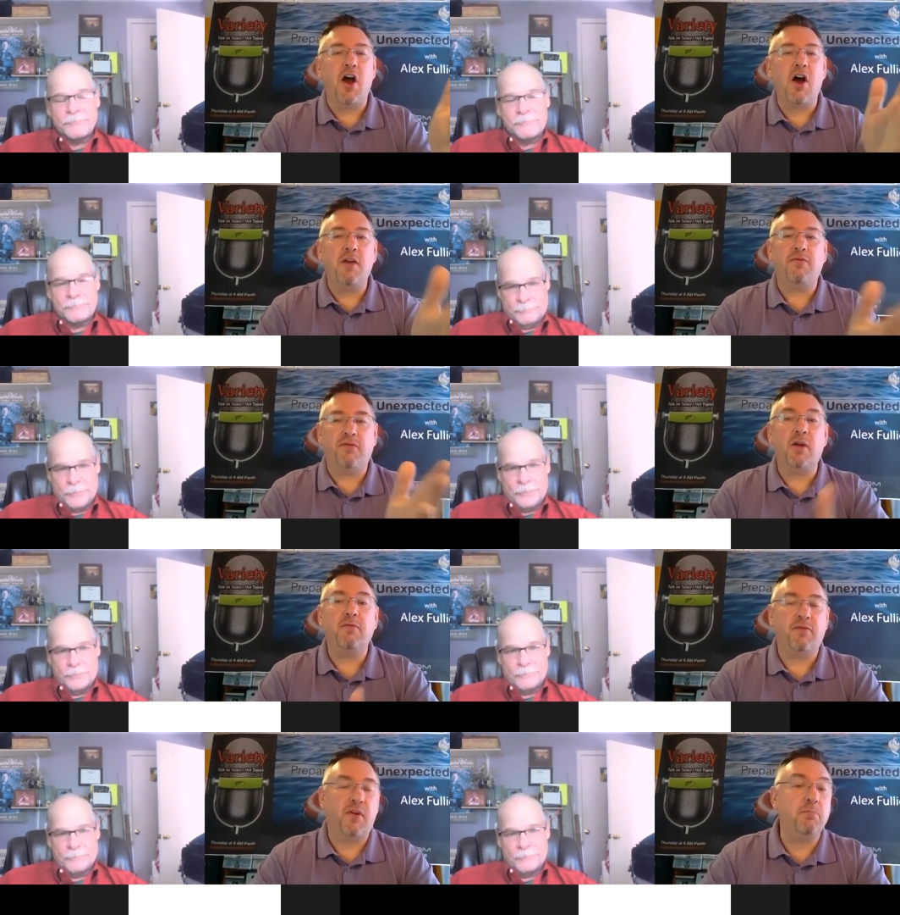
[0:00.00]
Speaker 1: uh,
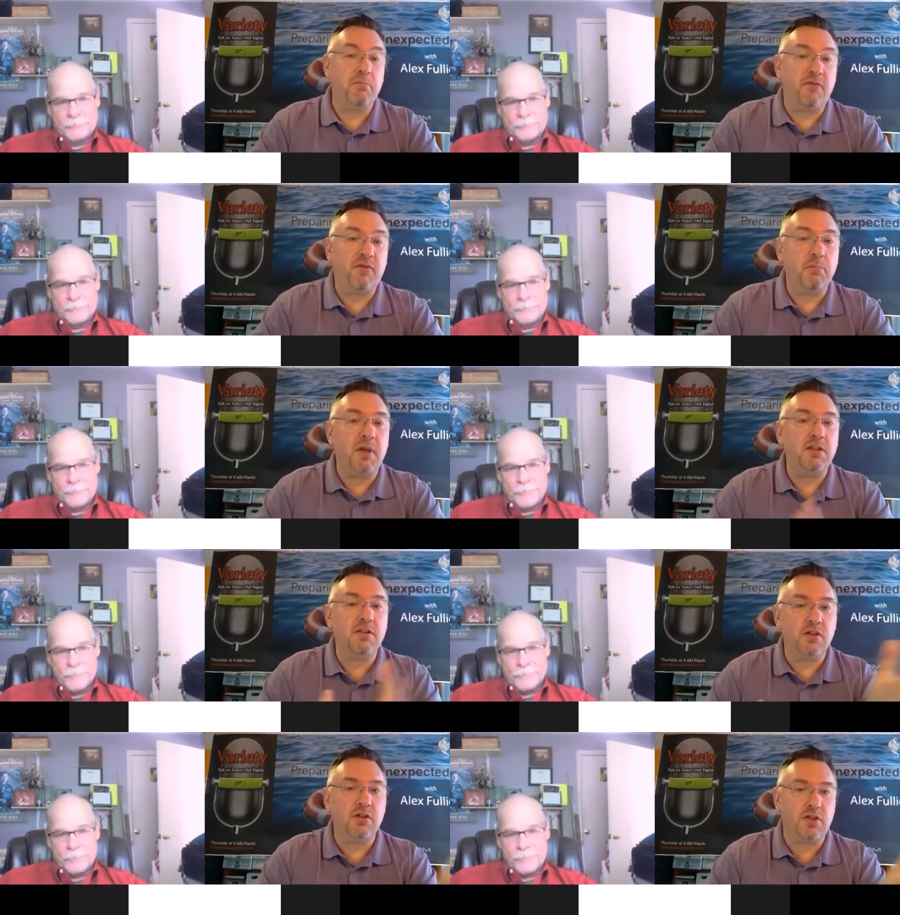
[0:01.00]
from from from me
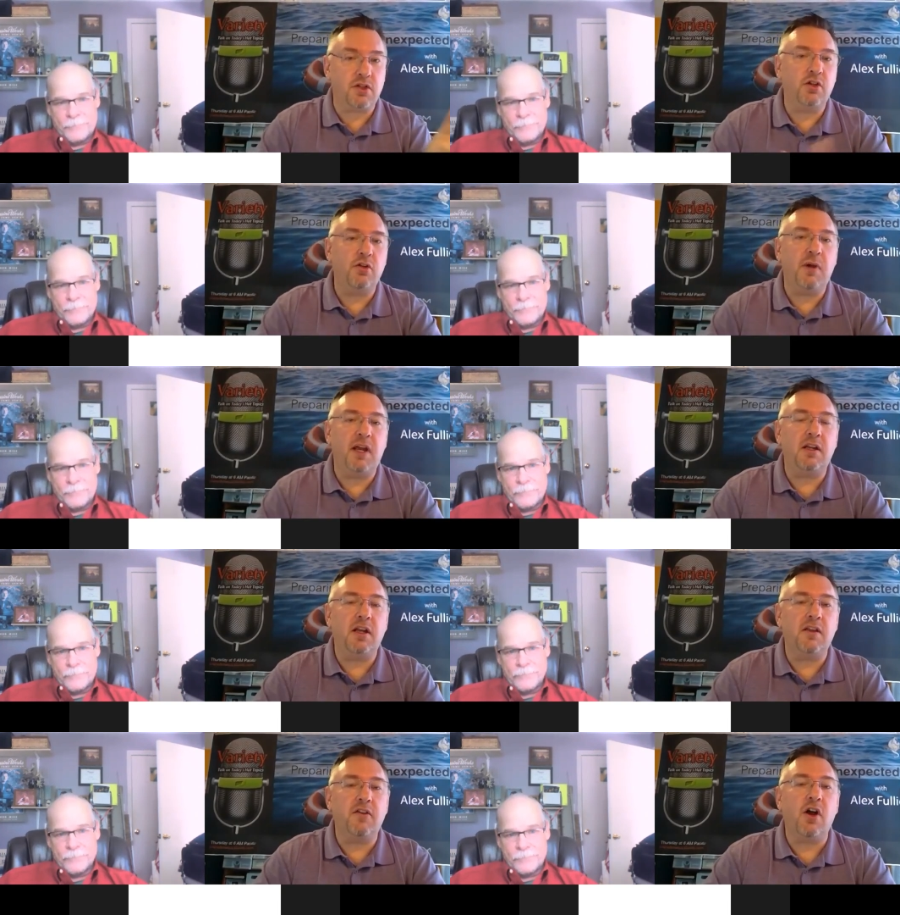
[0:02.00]
to to you and
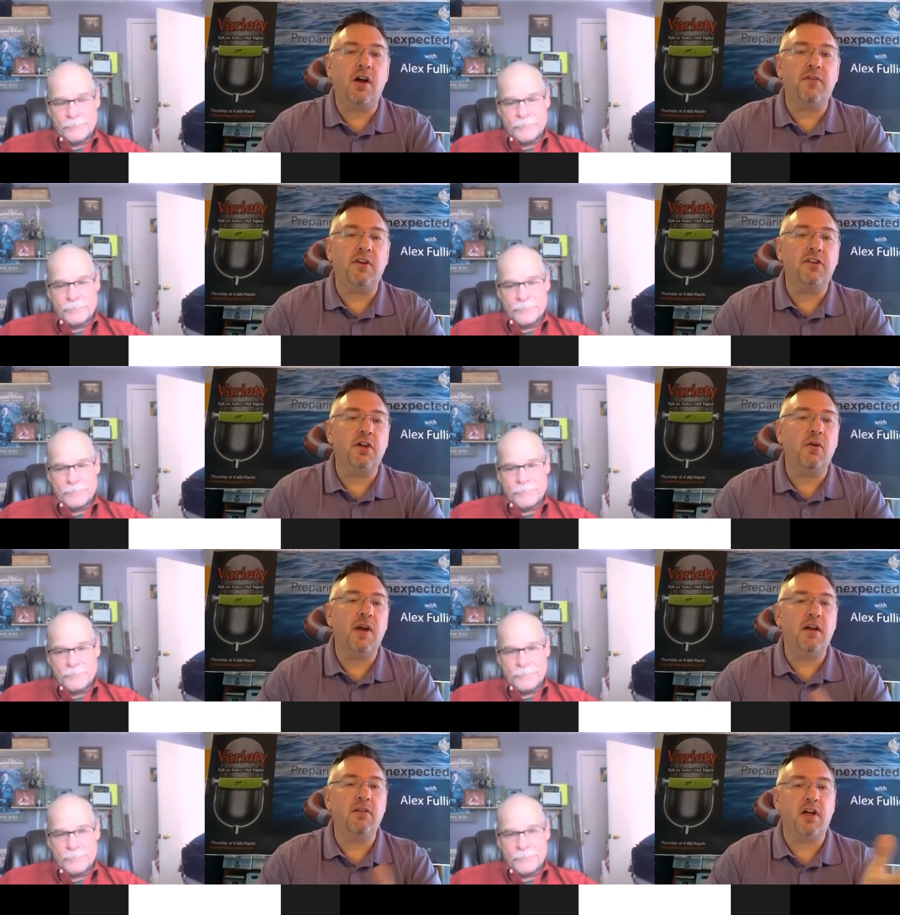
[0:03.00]
uh, the conference, you
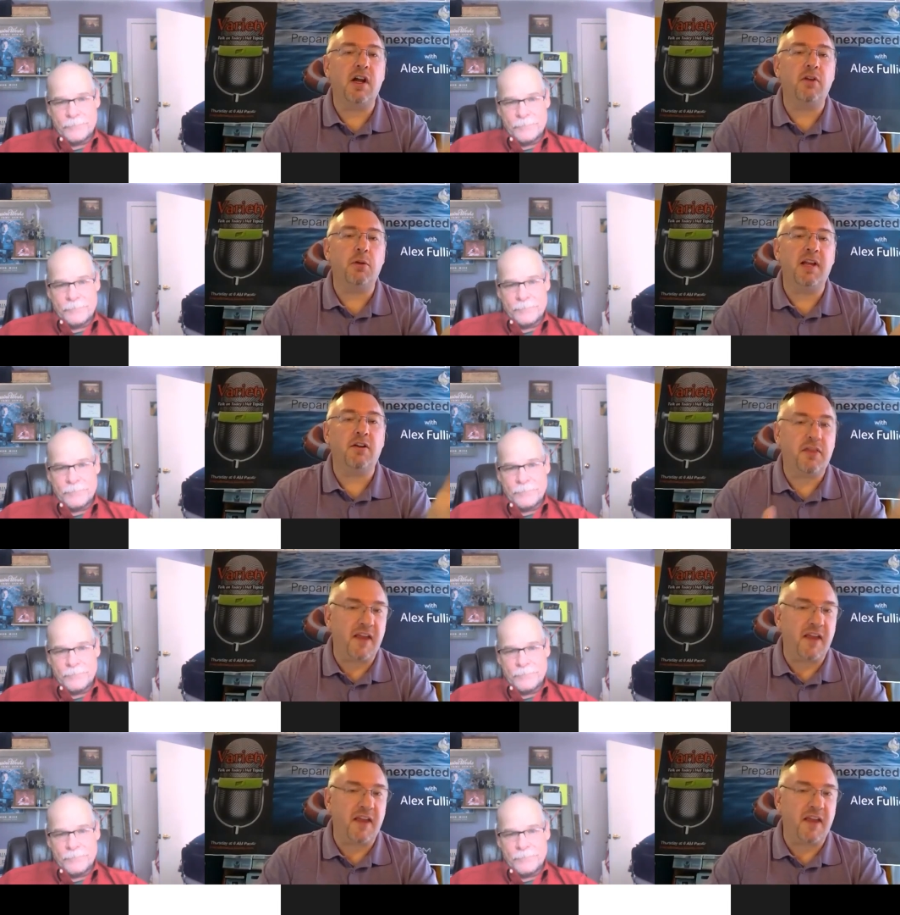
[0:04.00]
know, at Recovery Planner.